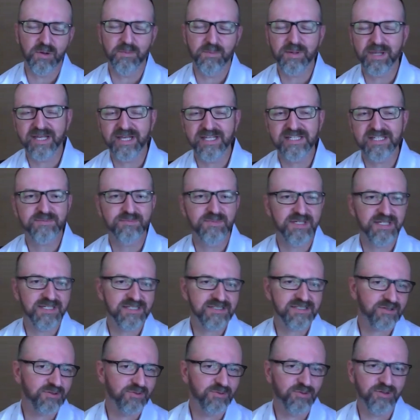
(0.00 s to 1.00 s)

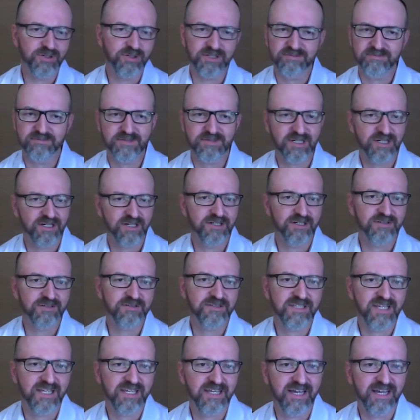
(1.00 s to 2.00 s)
placement or
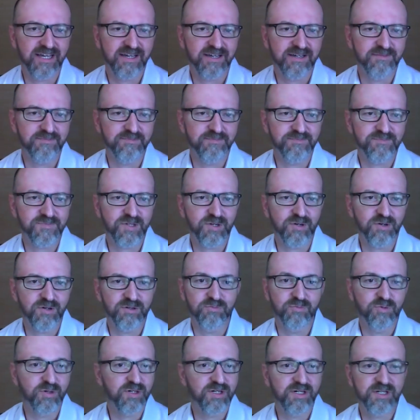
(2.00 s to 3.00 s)

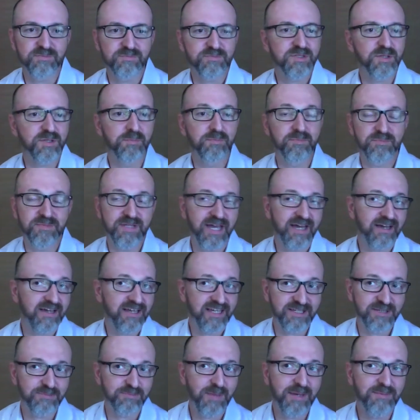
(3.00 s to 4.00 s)
where to
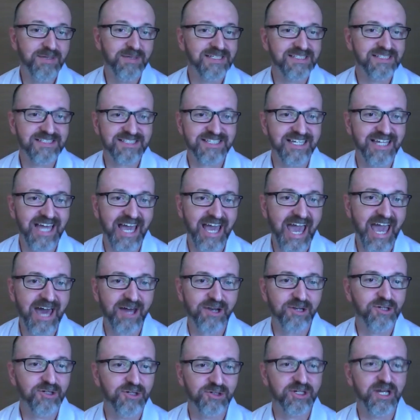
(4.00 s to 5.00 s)
maybe it's
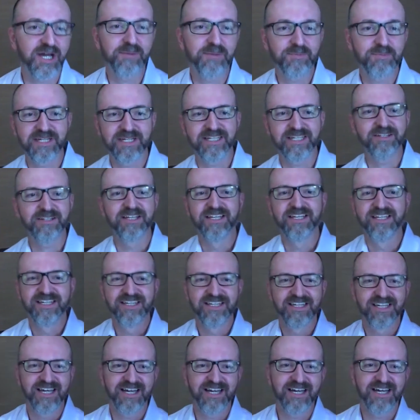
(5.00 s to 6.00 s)
out of your company,
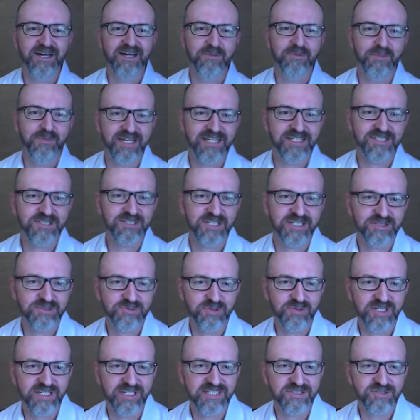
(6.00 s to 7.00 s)
but it's
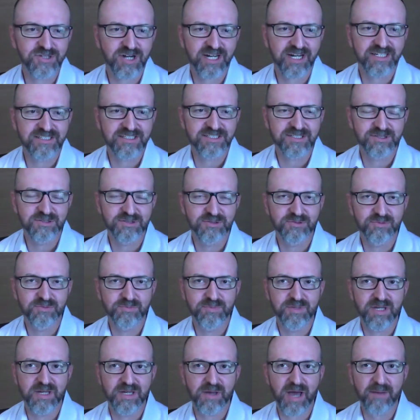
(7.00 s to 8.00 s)
really trying to
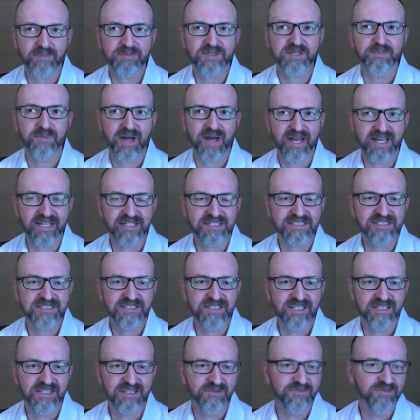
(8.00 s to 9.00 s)
optimize
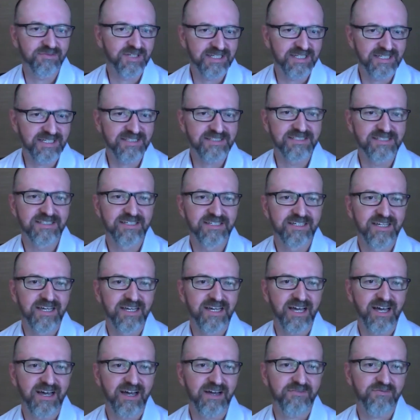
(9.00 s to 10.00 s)
the fleet
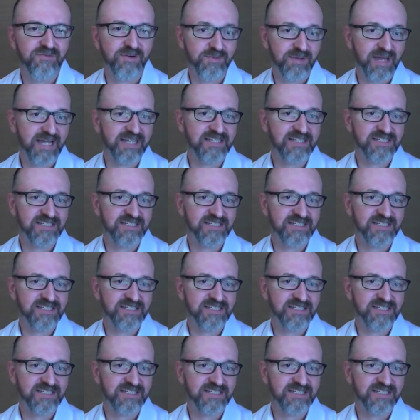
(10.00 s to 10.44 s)
from that